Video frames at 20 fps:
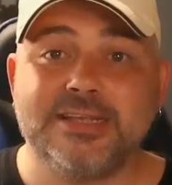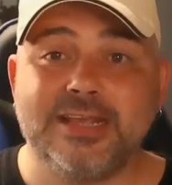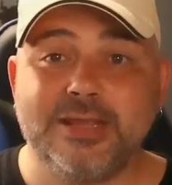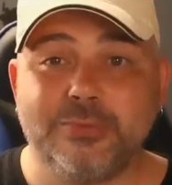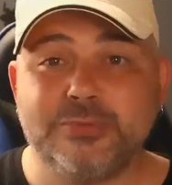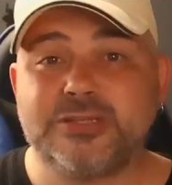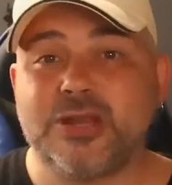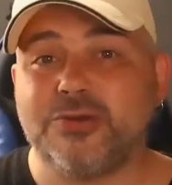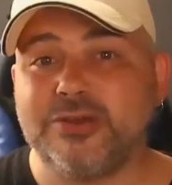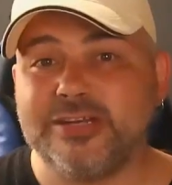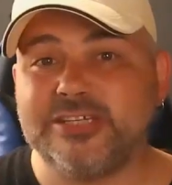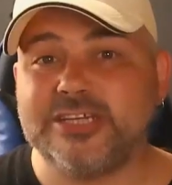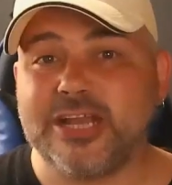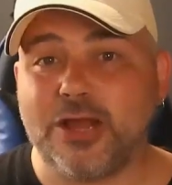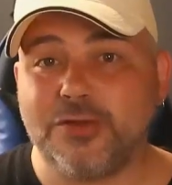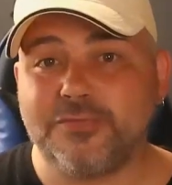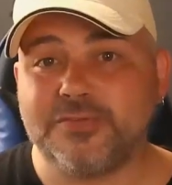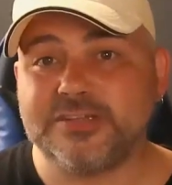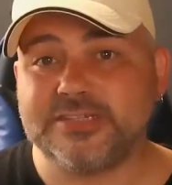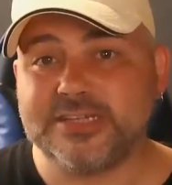he was only
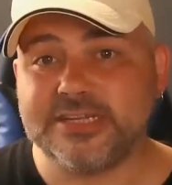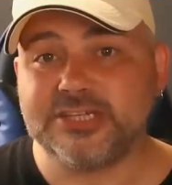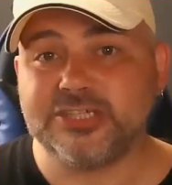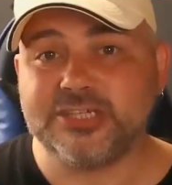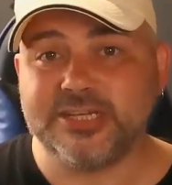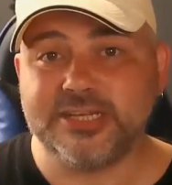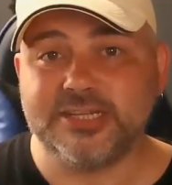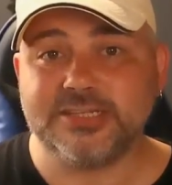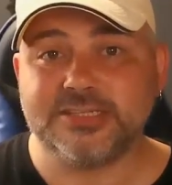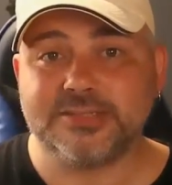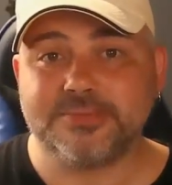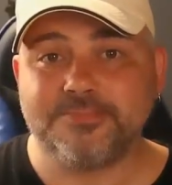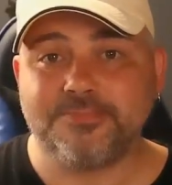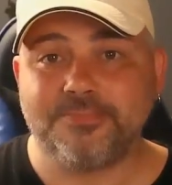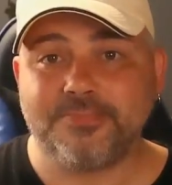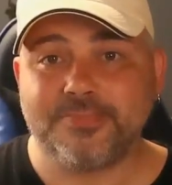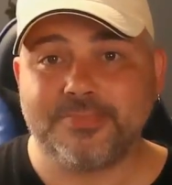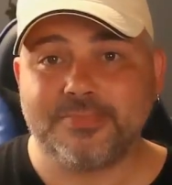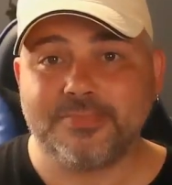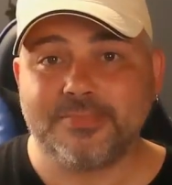jailed for 6 years,
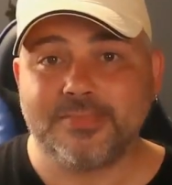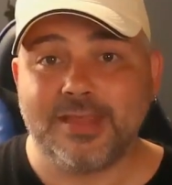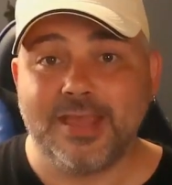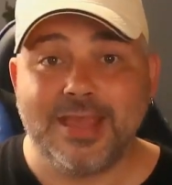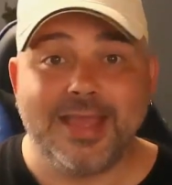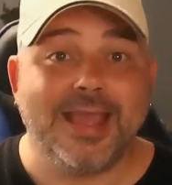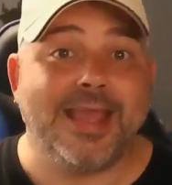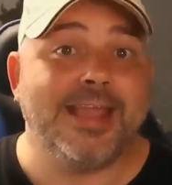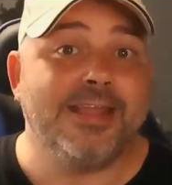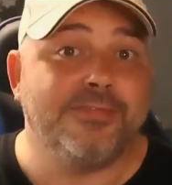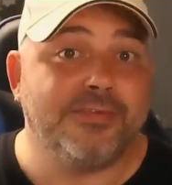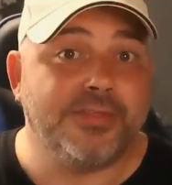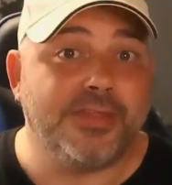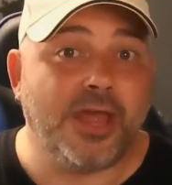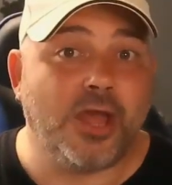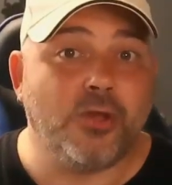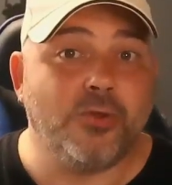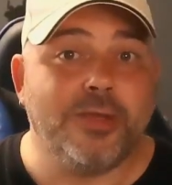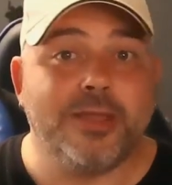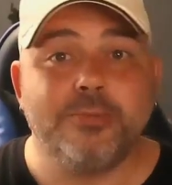even
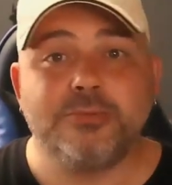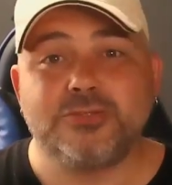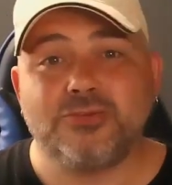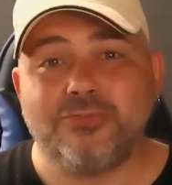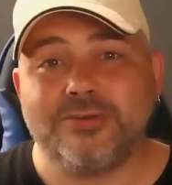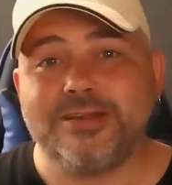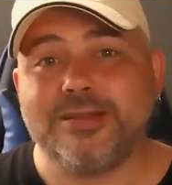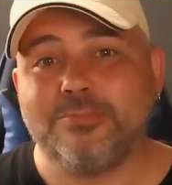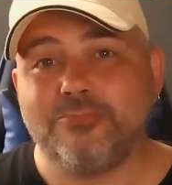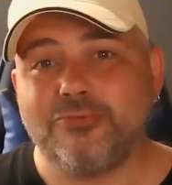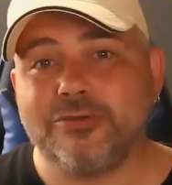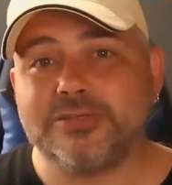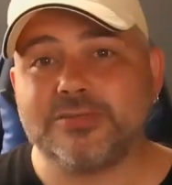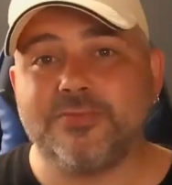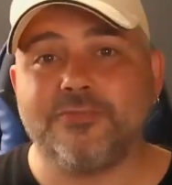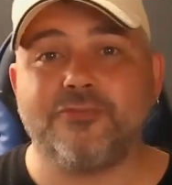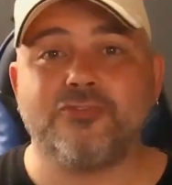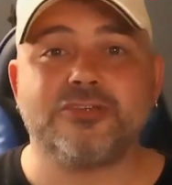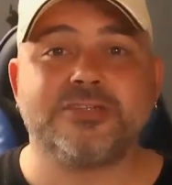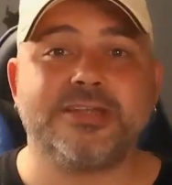though he was already in
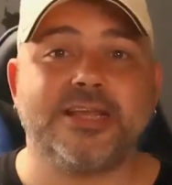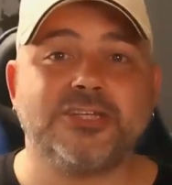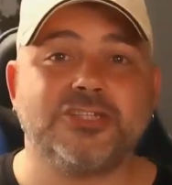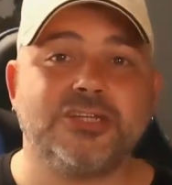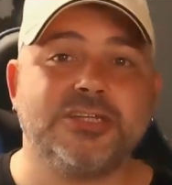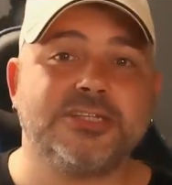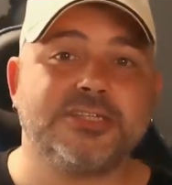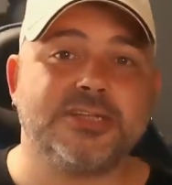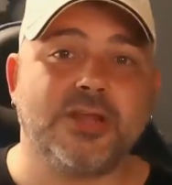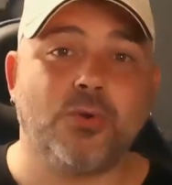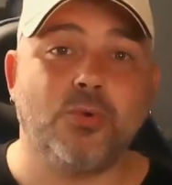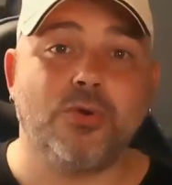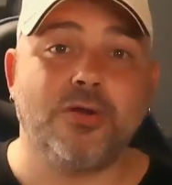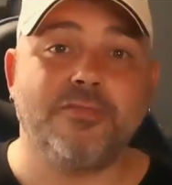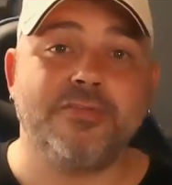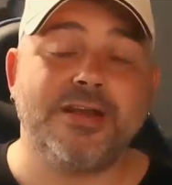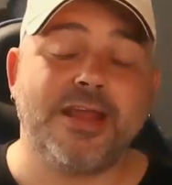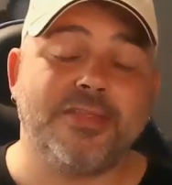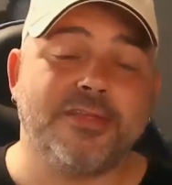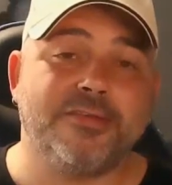prison for a sexual assault
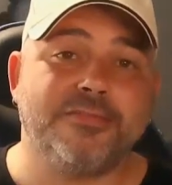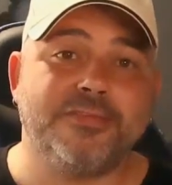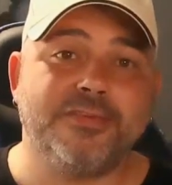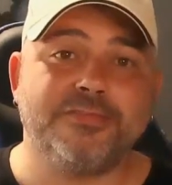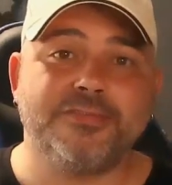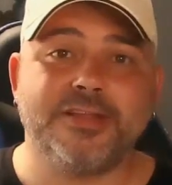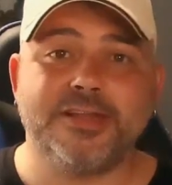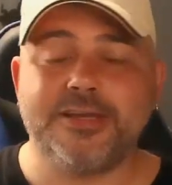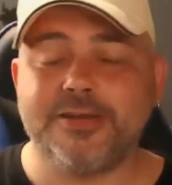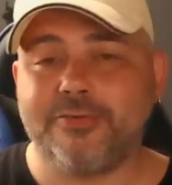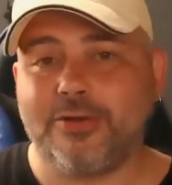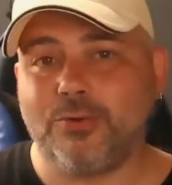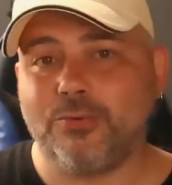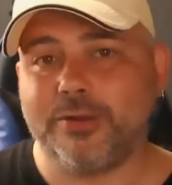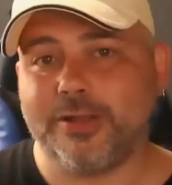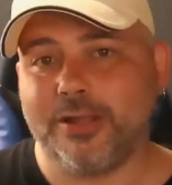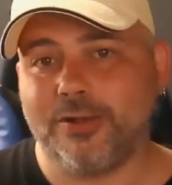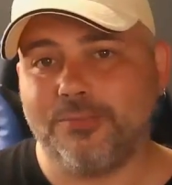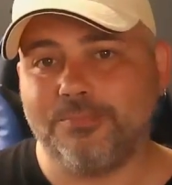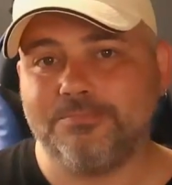of another
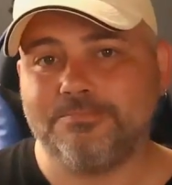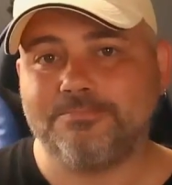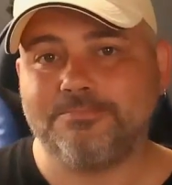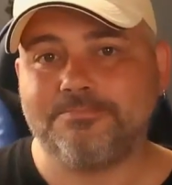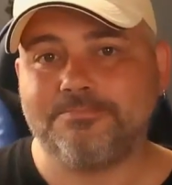15-year-old girl.